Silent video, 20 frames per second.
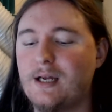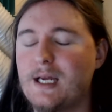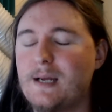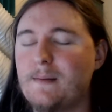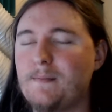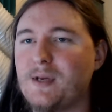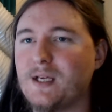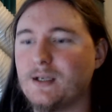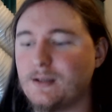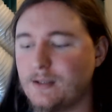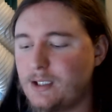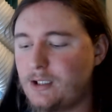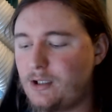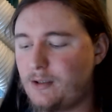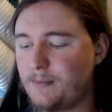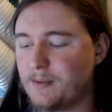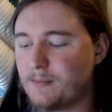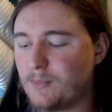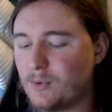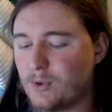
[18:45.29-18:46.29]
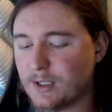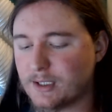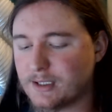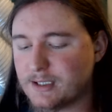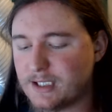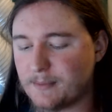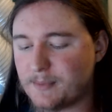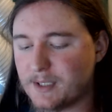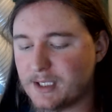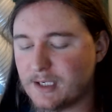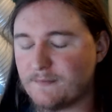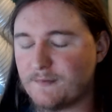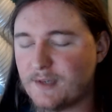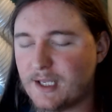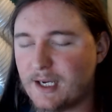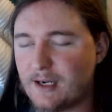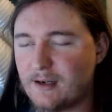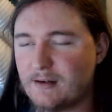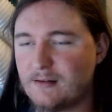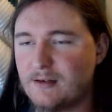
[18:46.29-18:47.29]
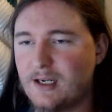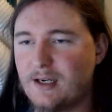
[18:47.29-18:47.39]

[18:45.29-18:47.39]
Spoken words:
be a little bit more accepting of that.